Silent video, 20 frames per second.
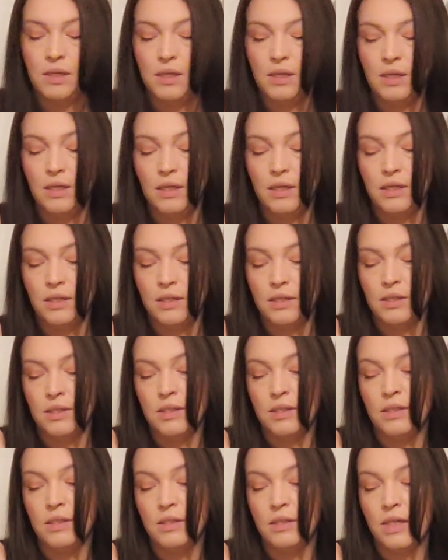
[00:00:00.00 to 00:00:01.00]

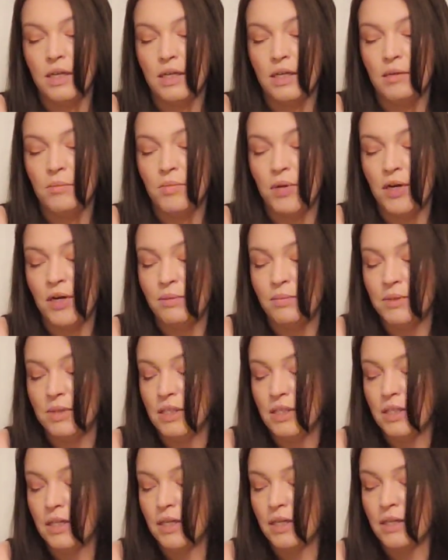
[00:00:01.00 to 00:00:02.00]
and at the bottom of the
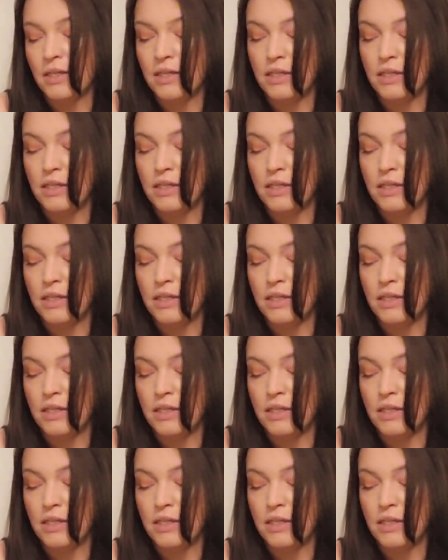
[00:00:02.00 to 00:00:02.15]
deck,